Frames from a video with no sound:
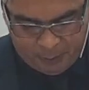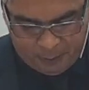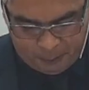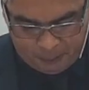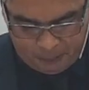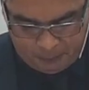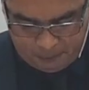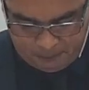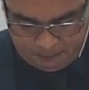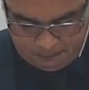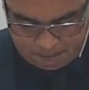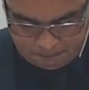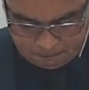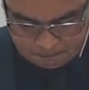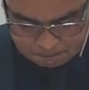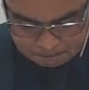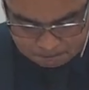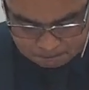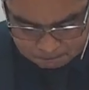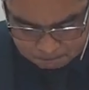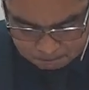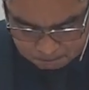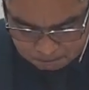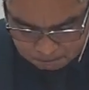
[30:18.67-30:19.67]
his
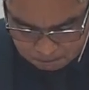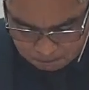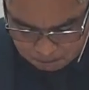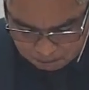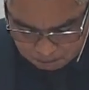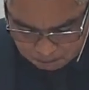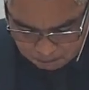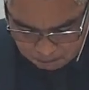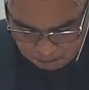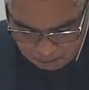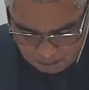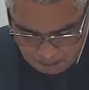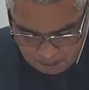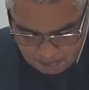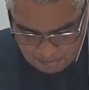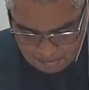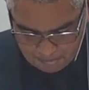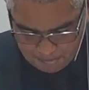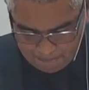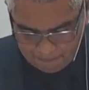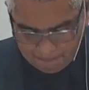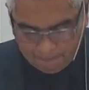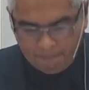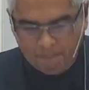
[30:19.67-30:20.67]
servant,
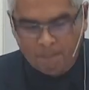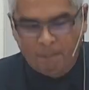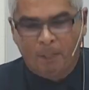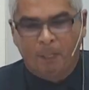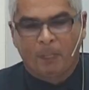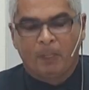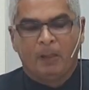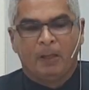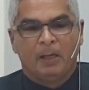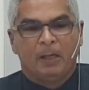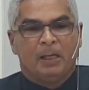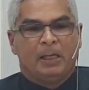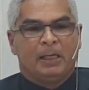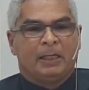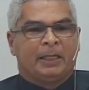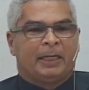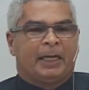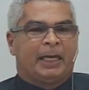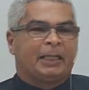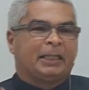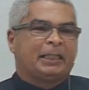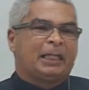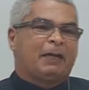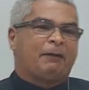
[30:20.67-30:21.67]
his
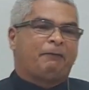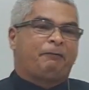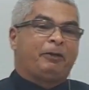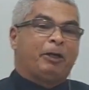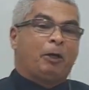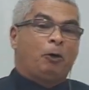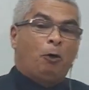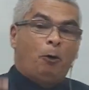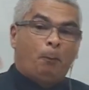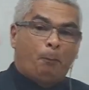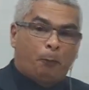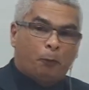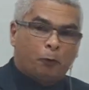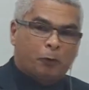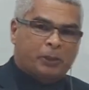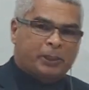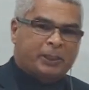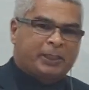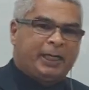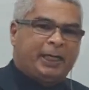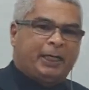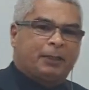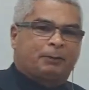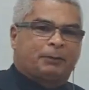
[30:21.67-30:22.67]
brother,
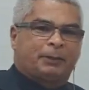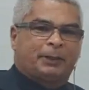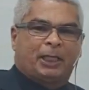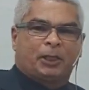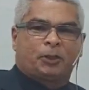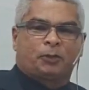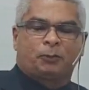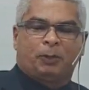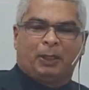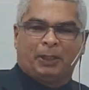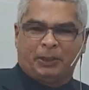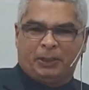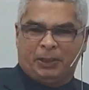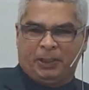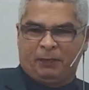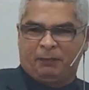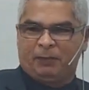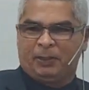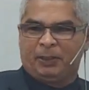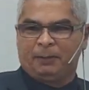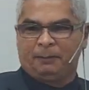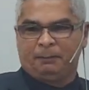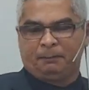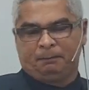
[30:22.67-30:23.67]
that
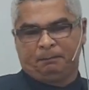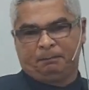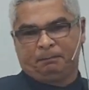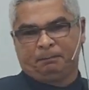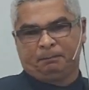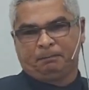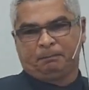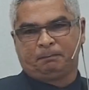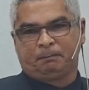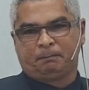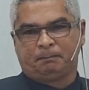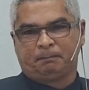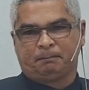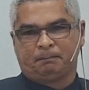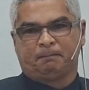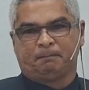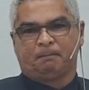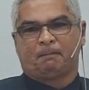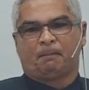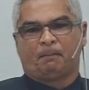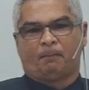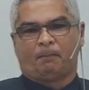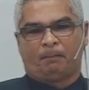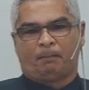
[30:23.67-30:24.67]
owed
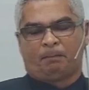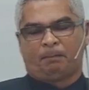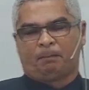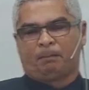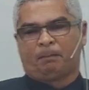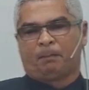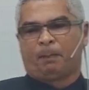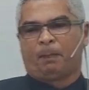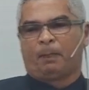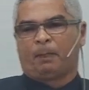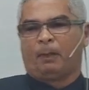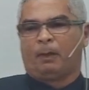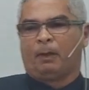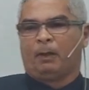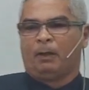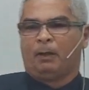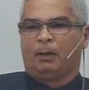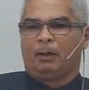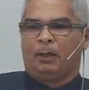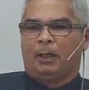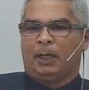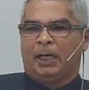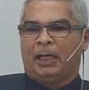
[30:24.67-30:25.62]
1% of his death,